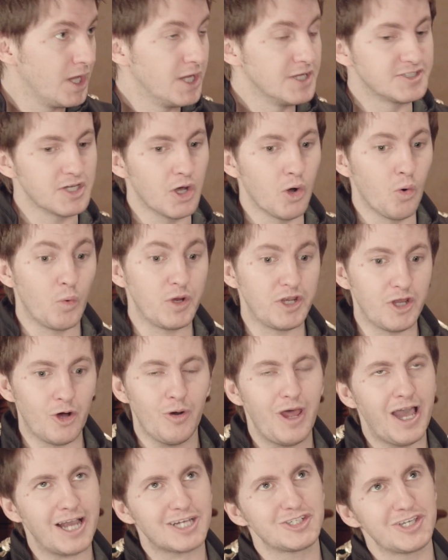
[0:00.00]
So we
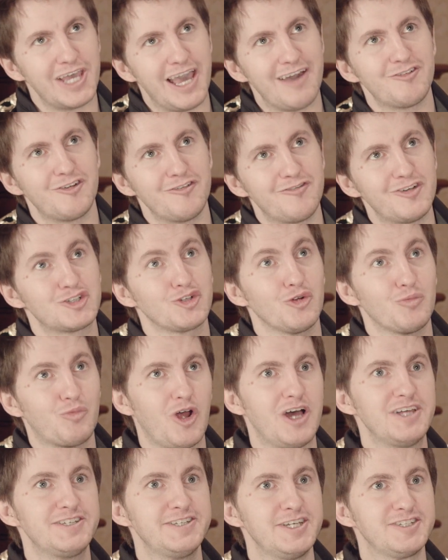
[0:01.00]
don't actually have an official
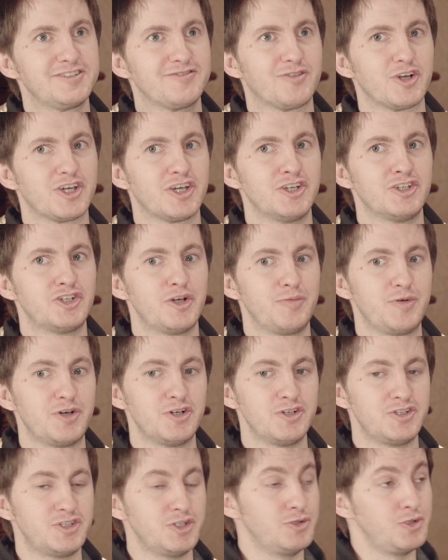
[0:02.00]
process for
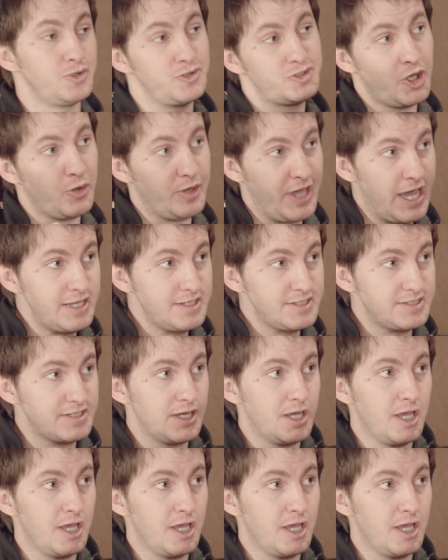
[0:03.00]
contributors to do so yet,